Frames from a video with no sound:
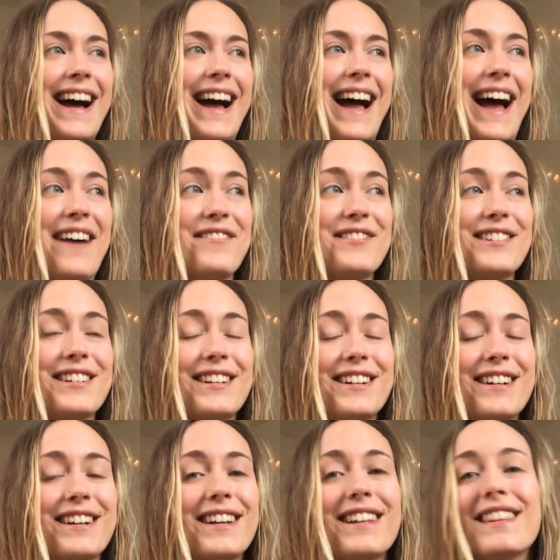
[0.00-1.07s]

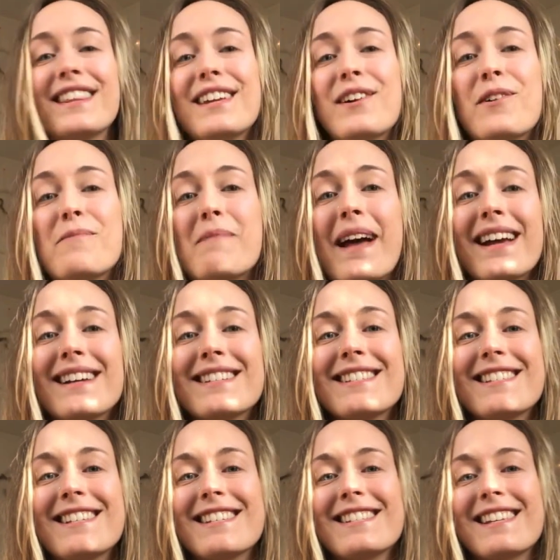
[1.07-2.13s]
After the Omega
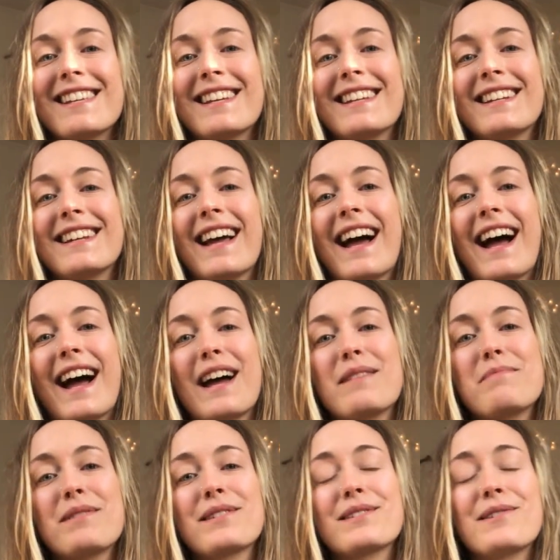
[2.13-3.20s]
season, I
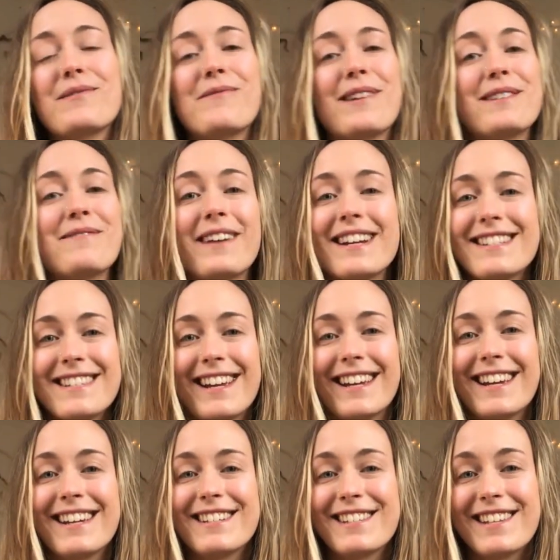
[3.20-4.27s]
booked a one-way
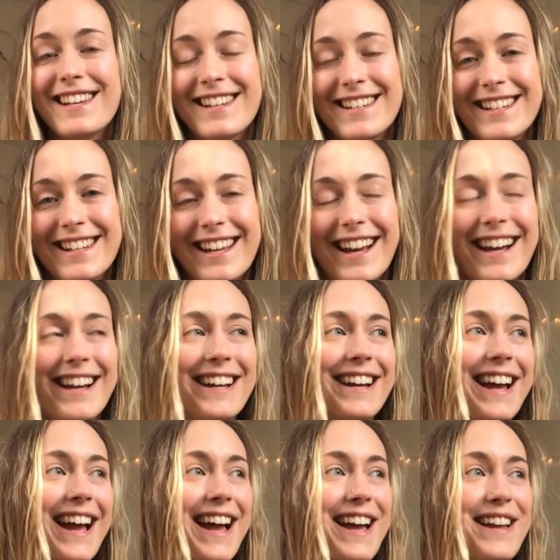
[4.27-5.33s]
ticket to India
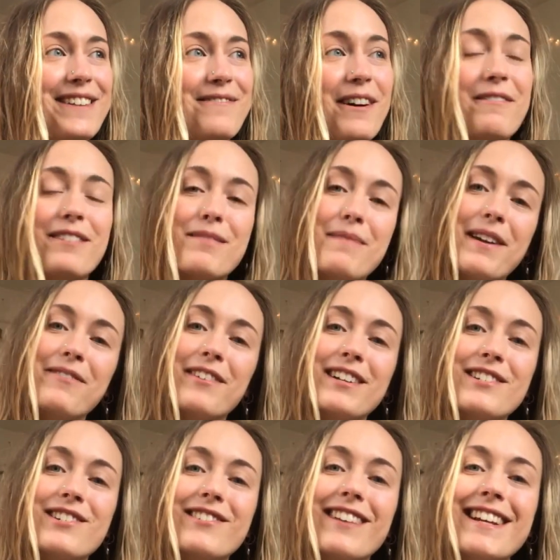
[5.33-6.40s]
and went with my
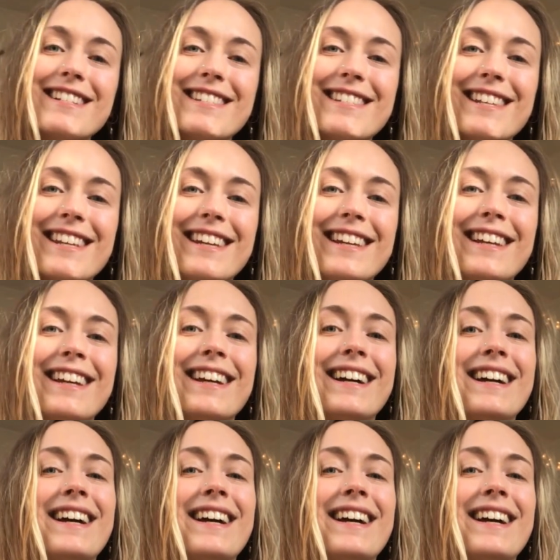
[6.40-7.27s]
friend Tracy,